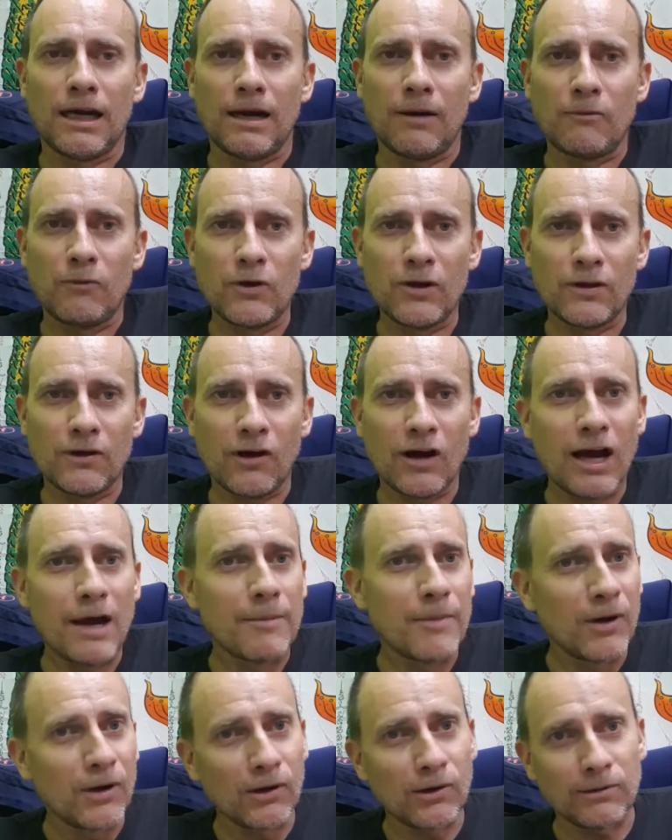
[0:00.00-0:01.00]
With
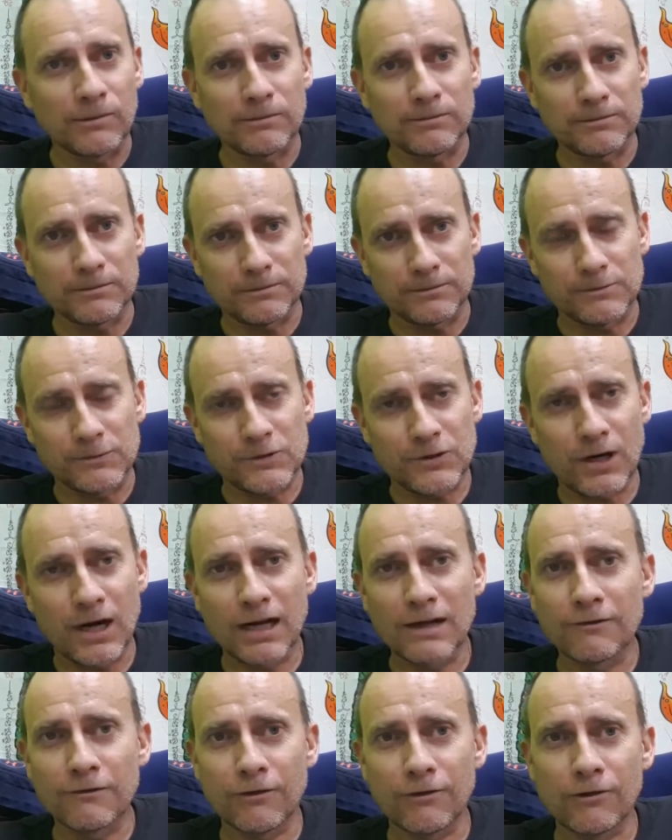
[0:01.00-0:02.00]
IML,
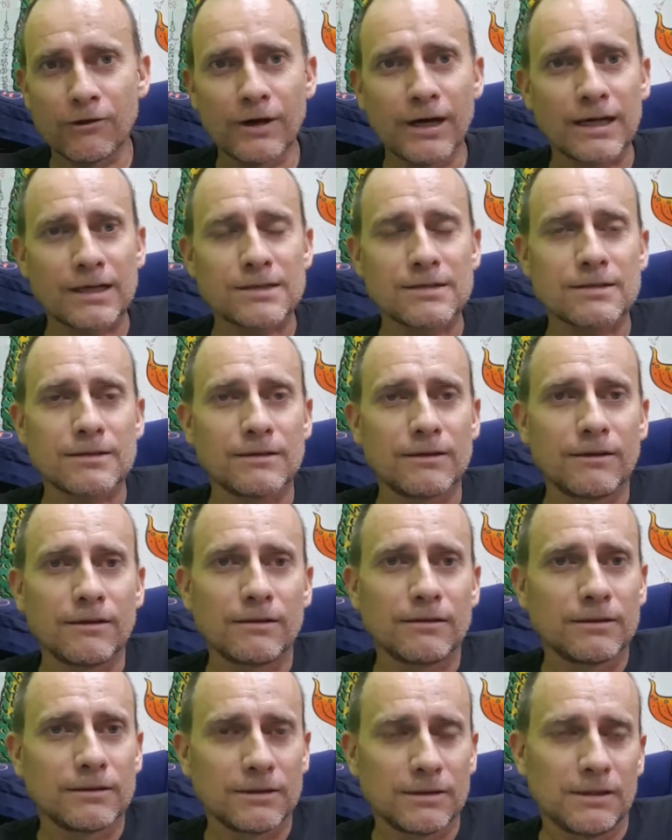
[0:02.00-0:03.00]
trading Forex,
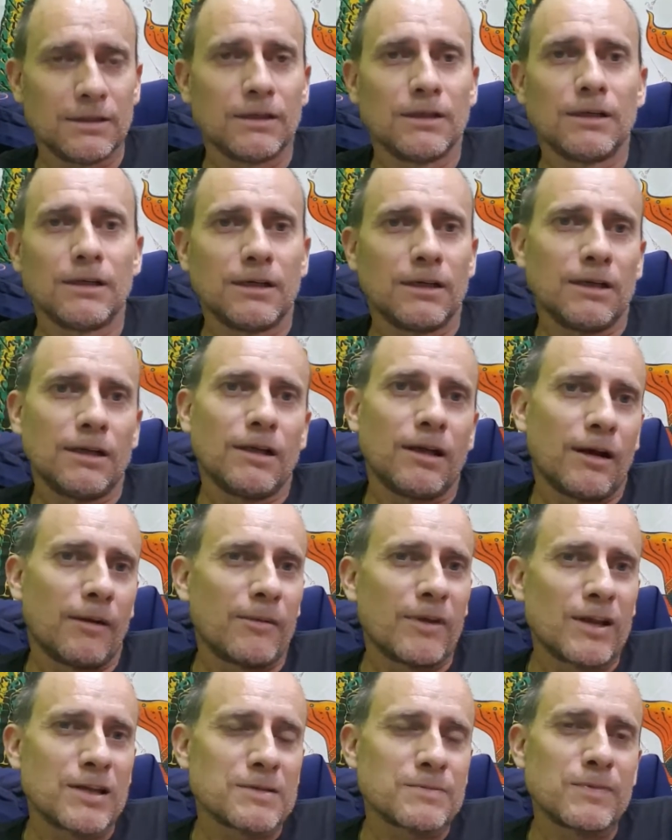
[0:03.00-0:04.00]
I
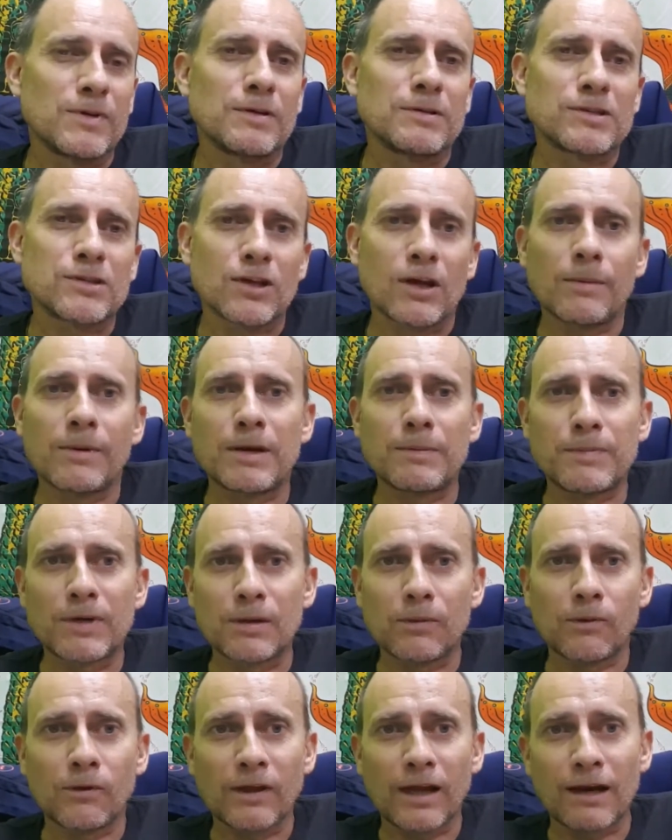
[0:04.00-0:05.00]
mean, there's been so many
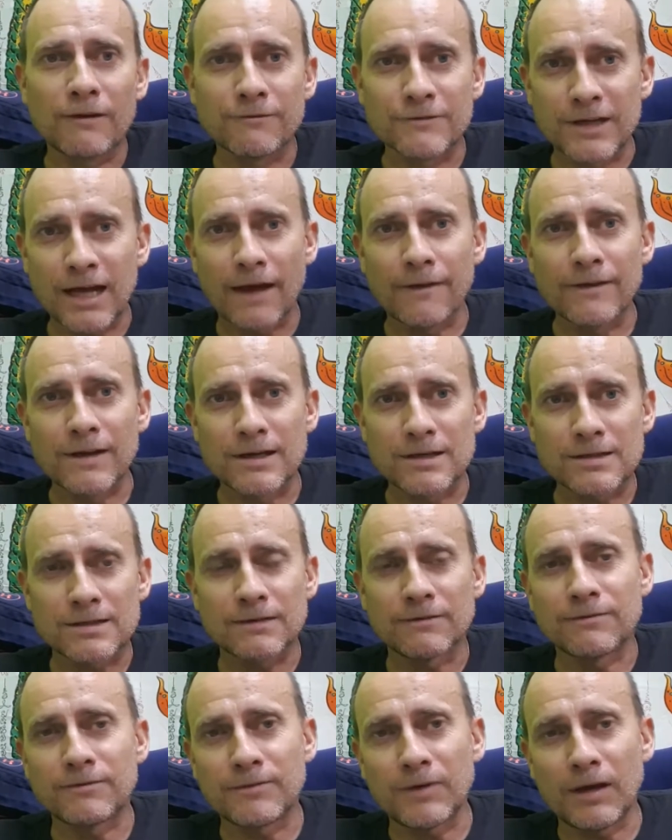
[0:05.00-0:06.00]
people that have done this
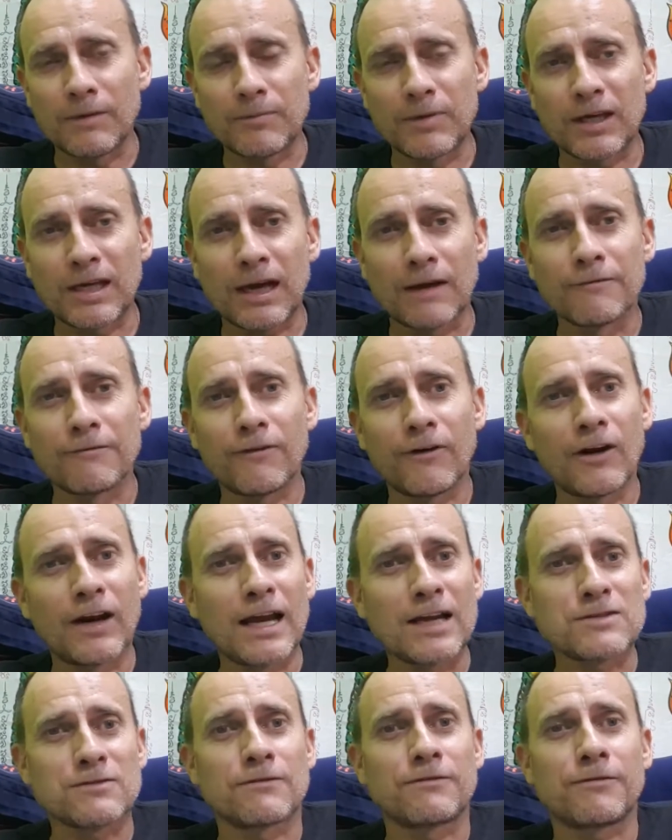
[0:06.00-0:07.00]
and become
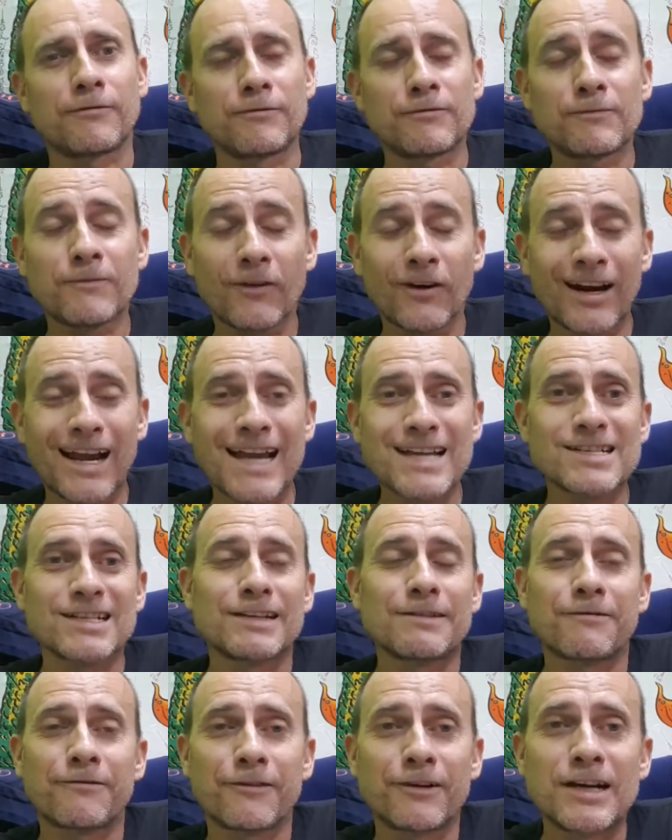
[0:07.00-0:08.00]

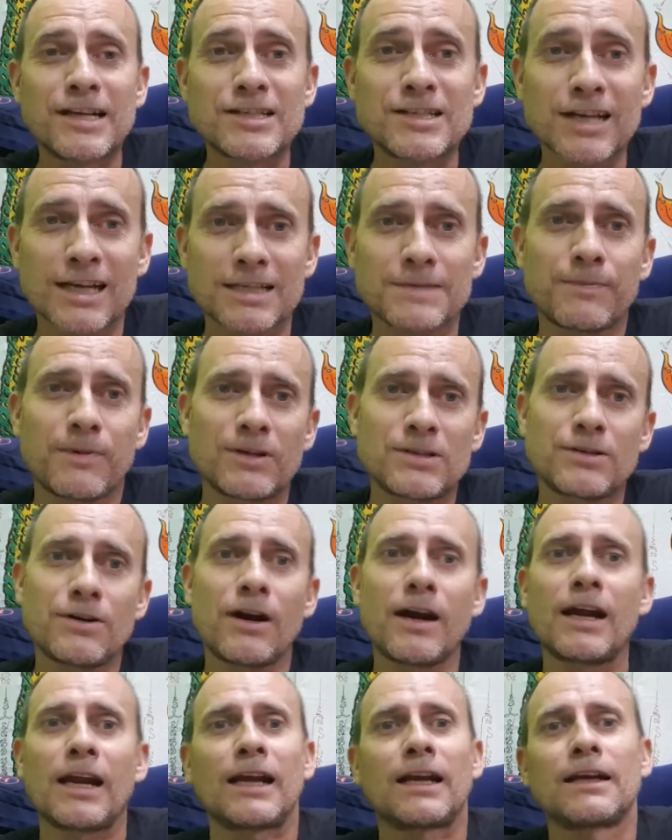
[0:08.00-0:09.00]
financially free just by
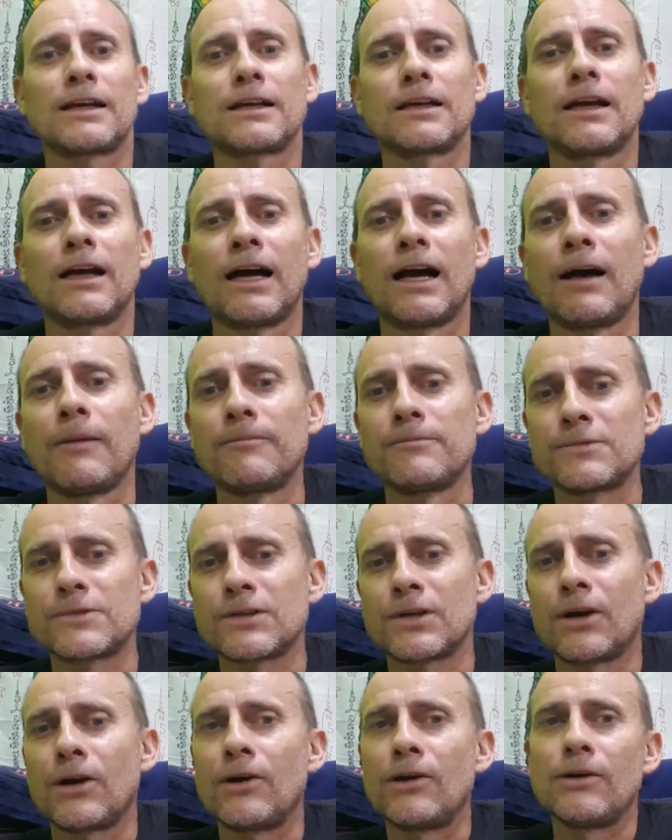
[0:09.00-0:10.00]
trading.
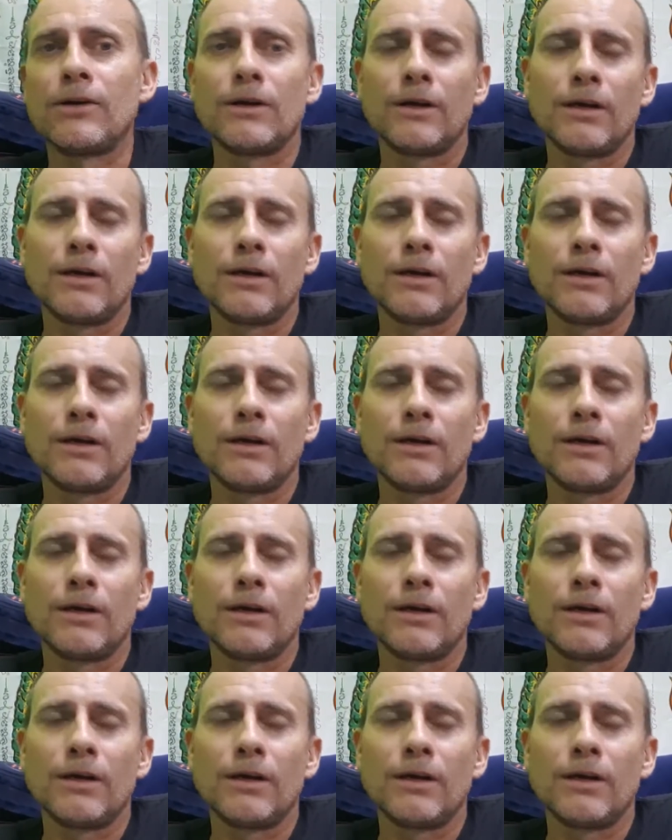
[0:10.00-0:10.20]
So